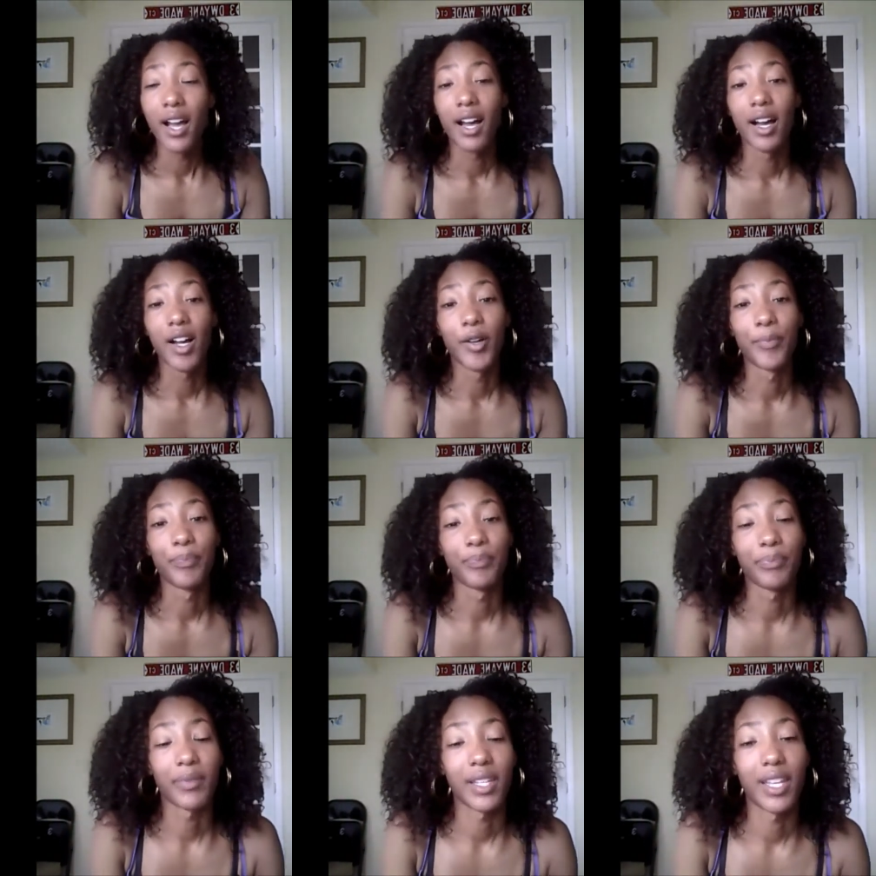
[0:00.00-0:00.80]

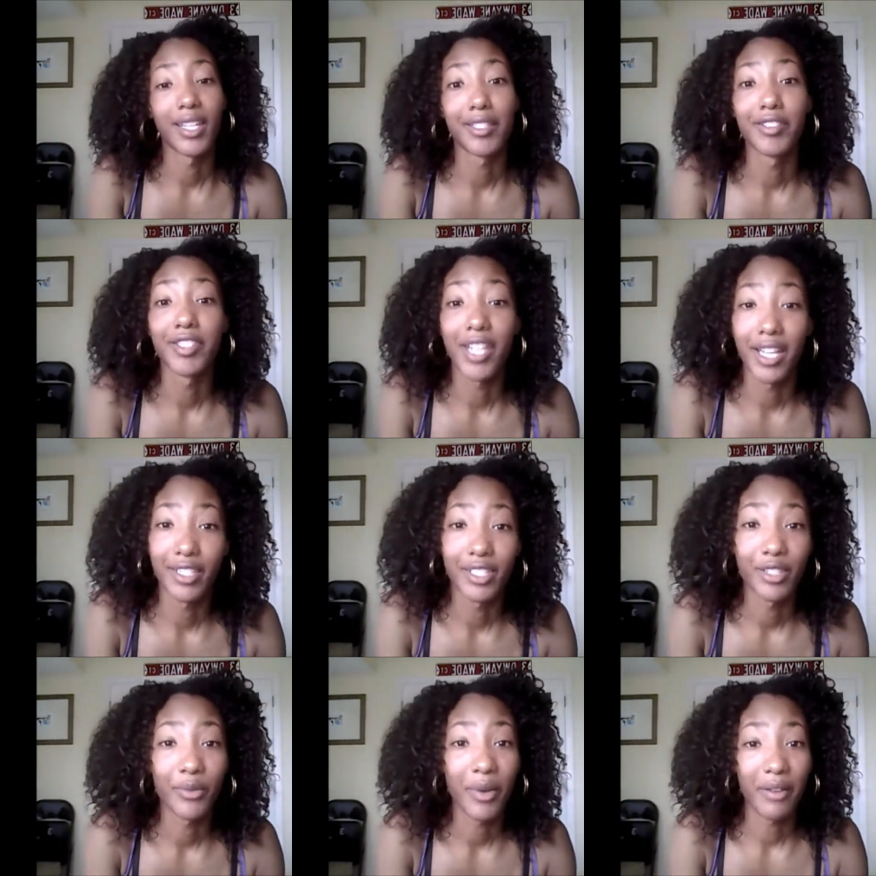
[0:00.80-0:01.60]
um, and
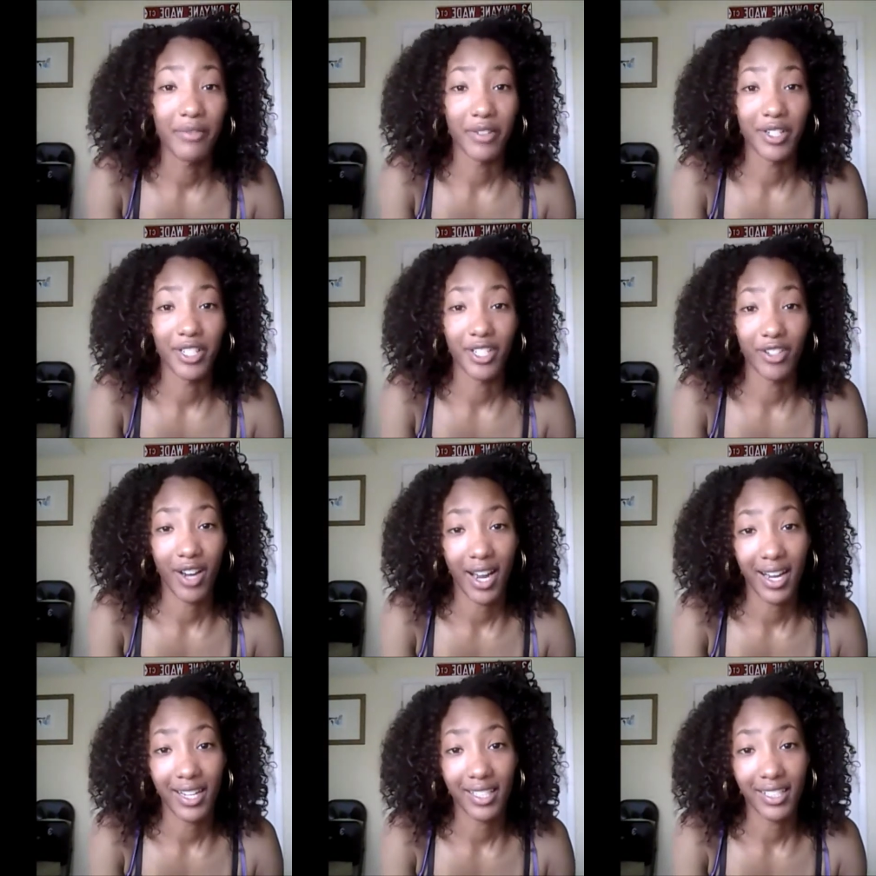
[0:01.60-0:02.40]
gents, whoever are
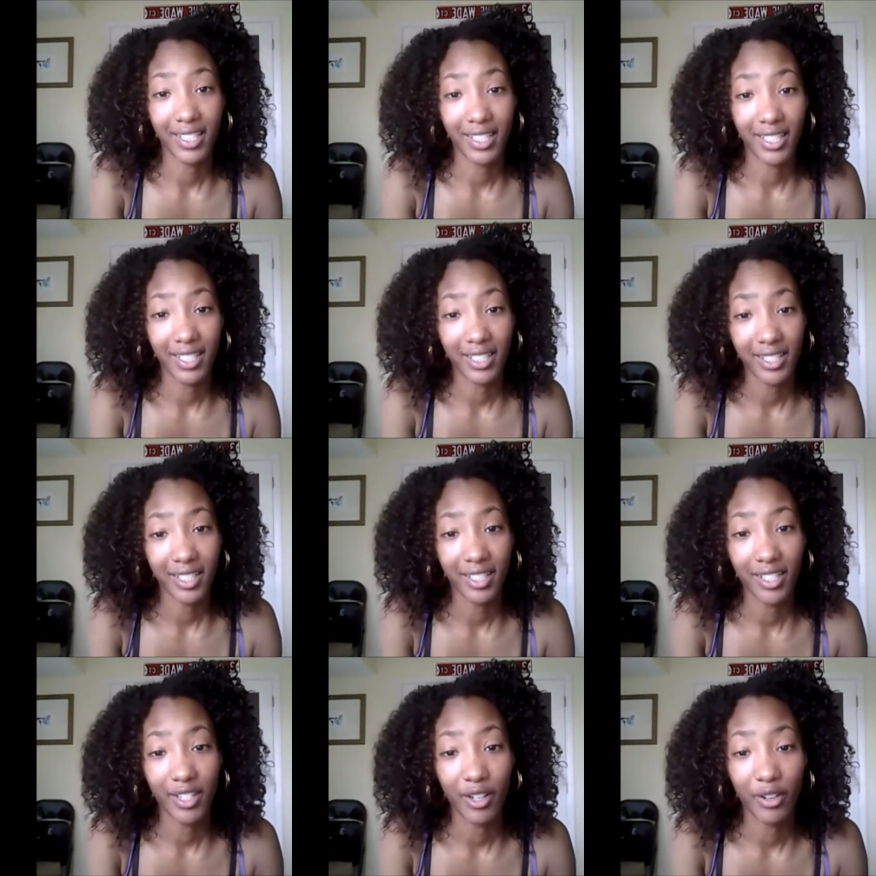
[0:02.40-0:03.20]
trying to,
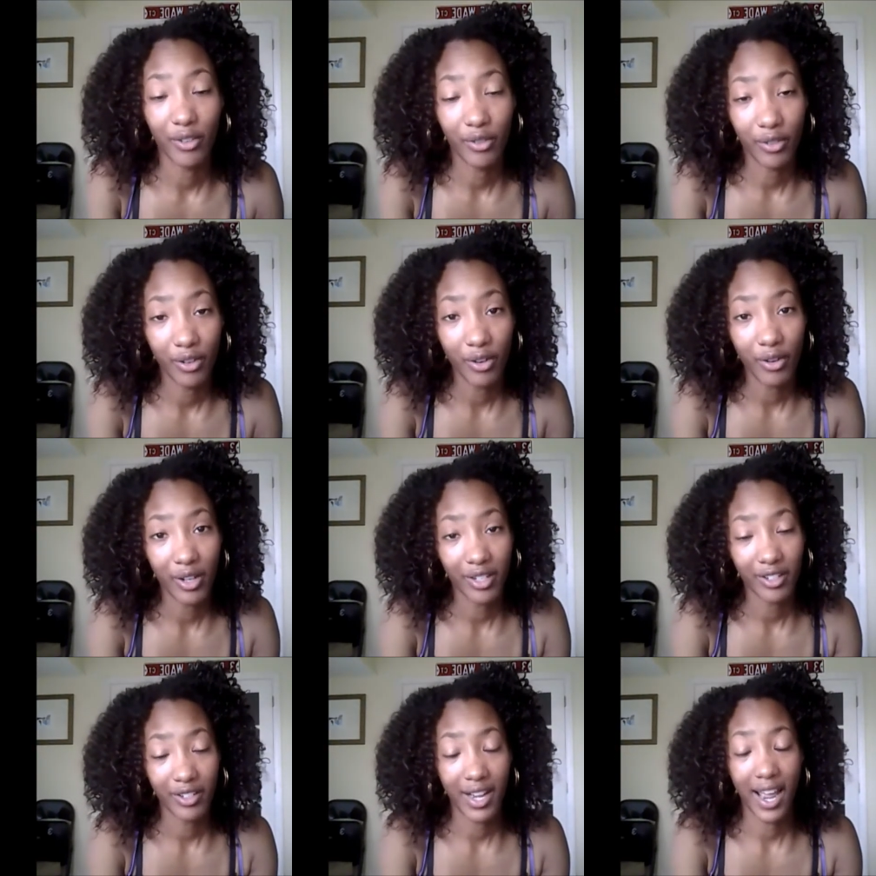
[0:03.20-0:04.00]
to, you know, go
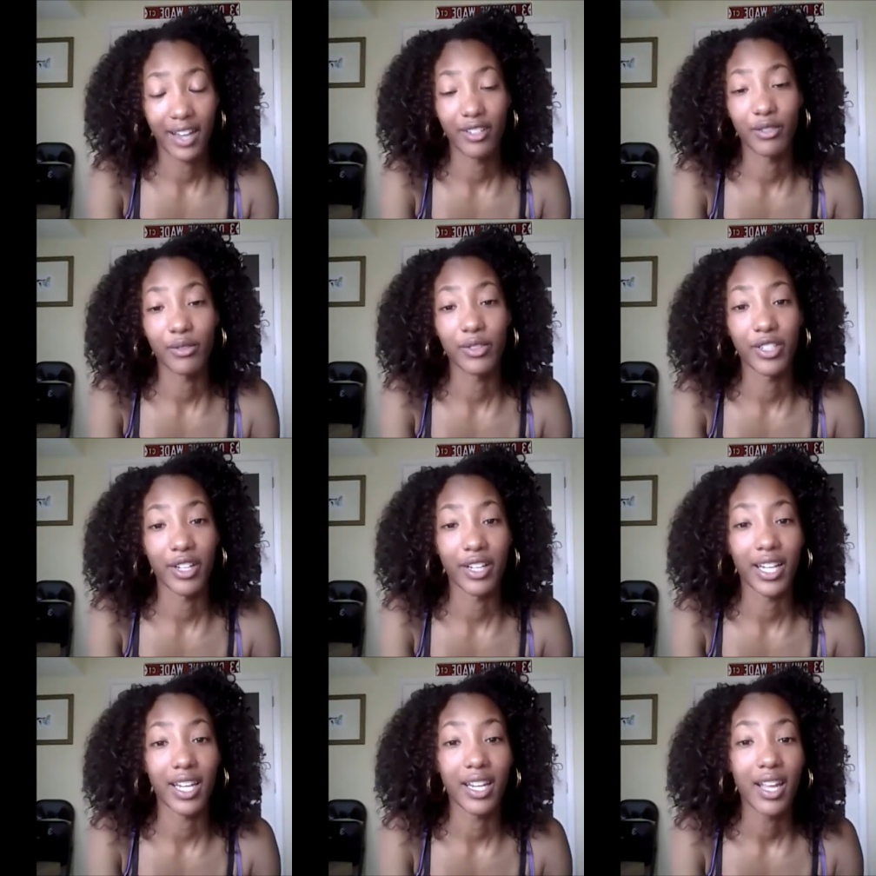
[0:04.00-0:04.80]
on your natural
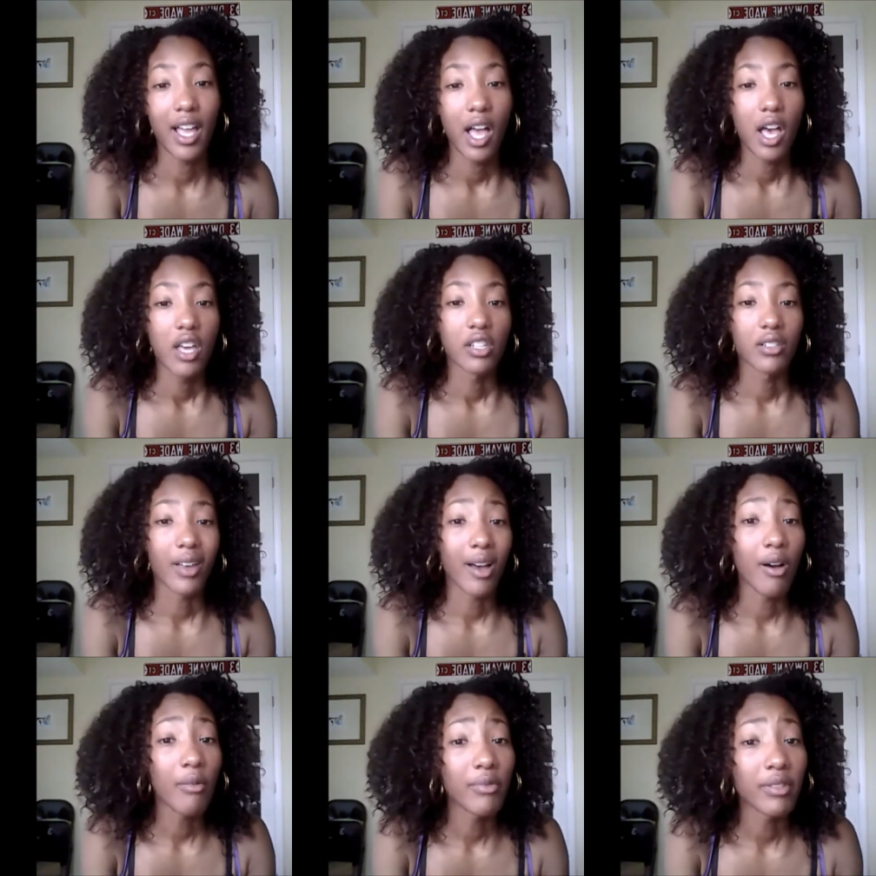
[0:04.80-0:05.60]
journey. So
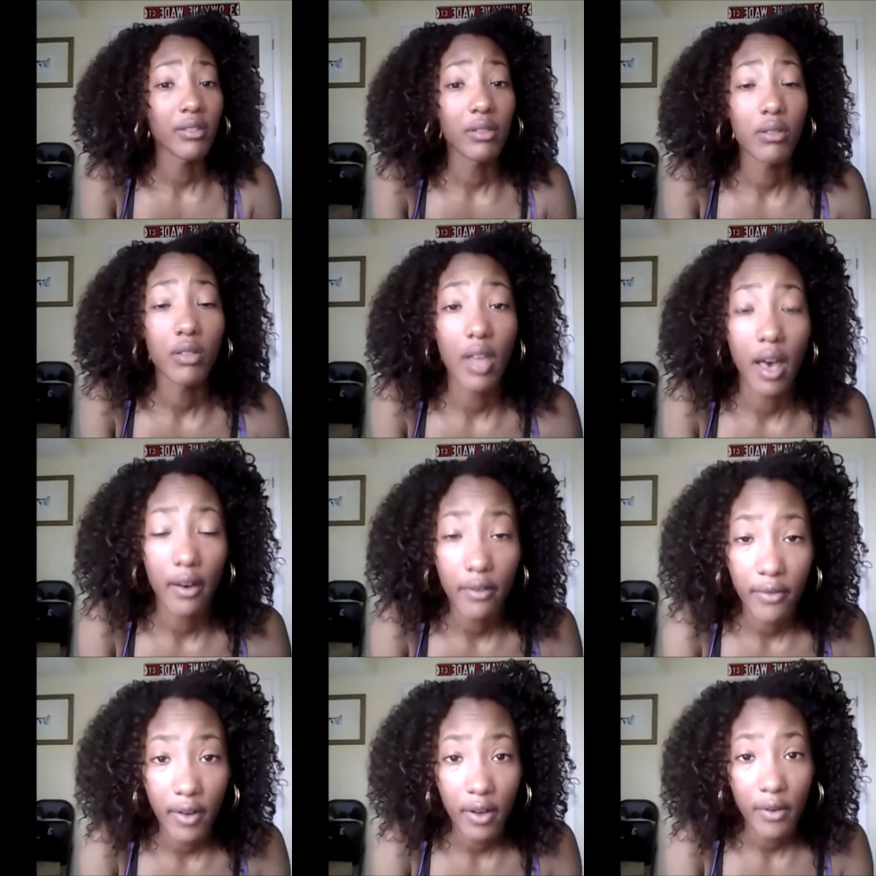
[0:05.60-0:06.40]
I hope this was
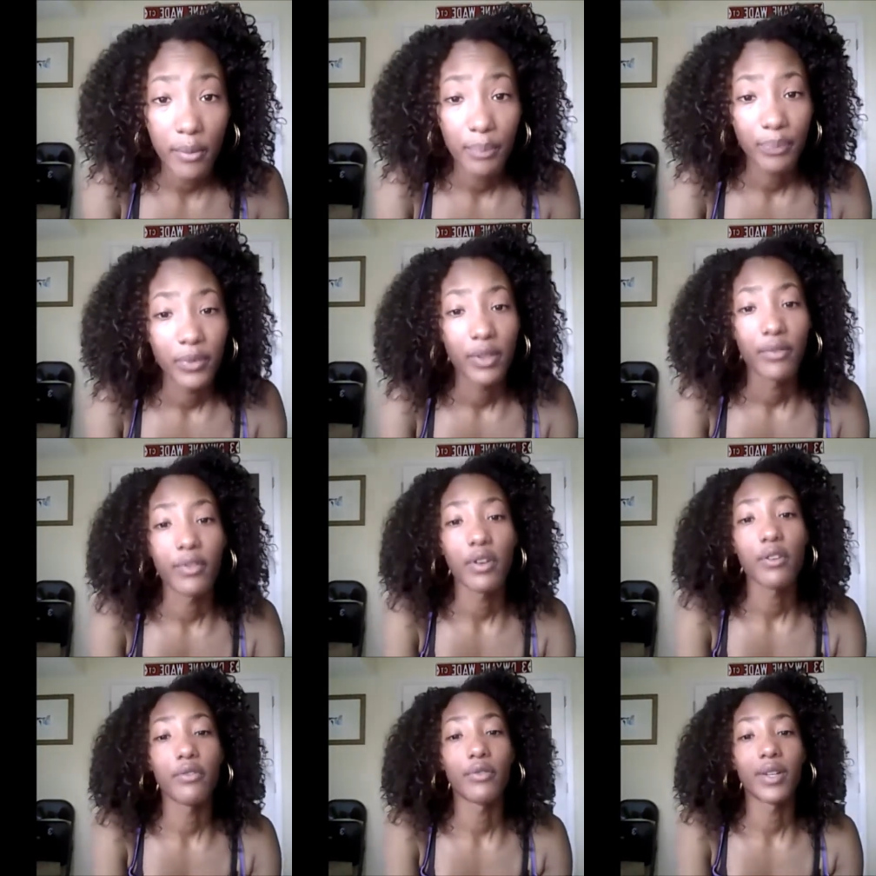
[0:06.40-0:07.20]
helpful.
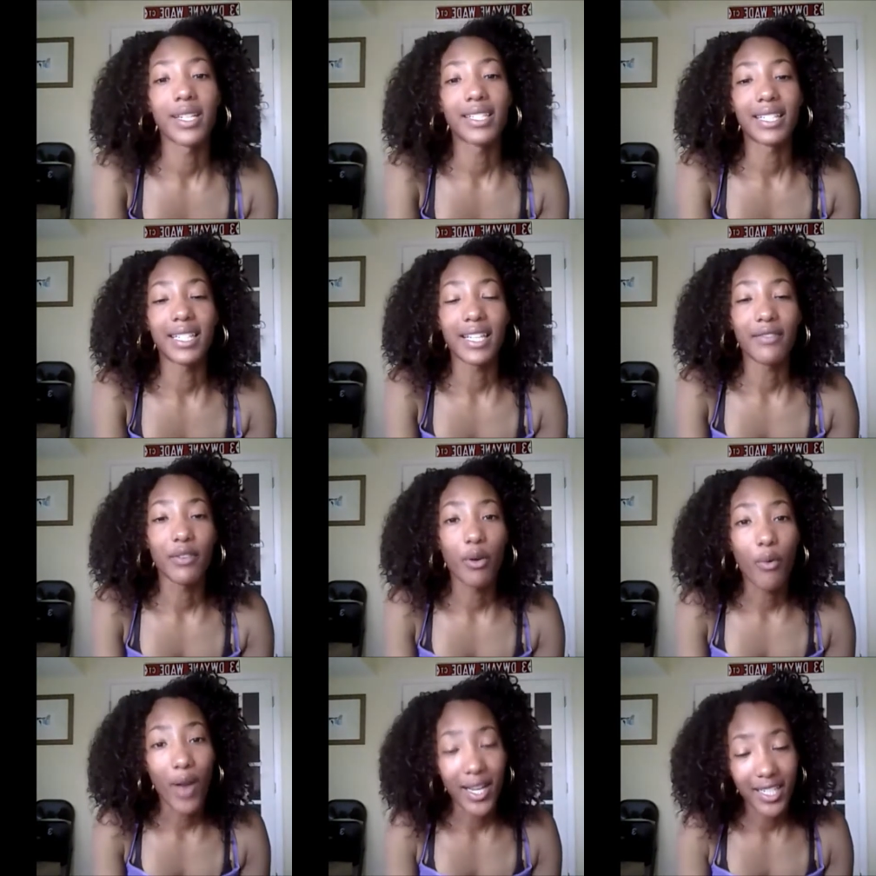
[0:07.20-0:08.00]
Feel free to
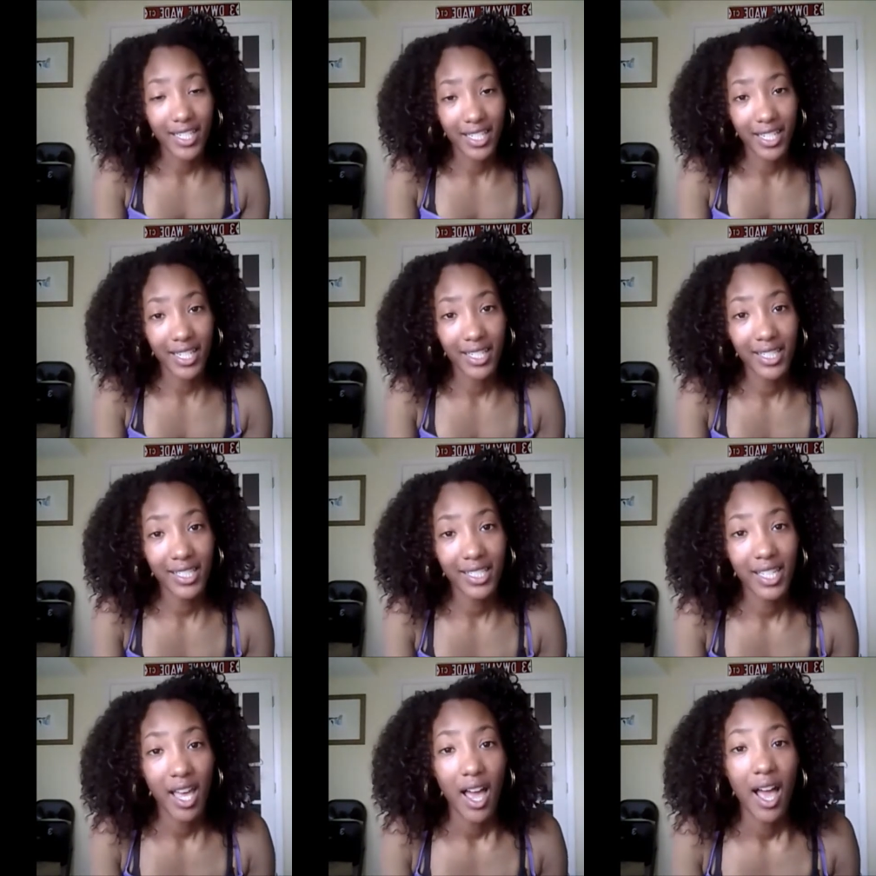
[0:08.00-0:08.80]
leave
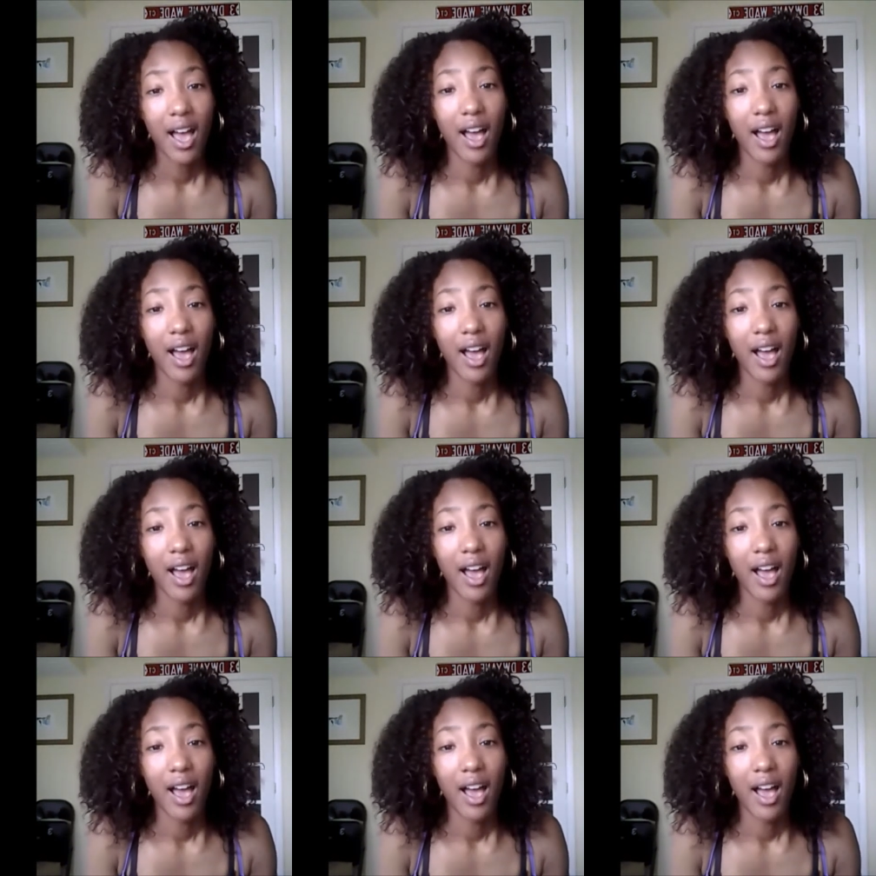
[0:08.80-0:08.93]
questions.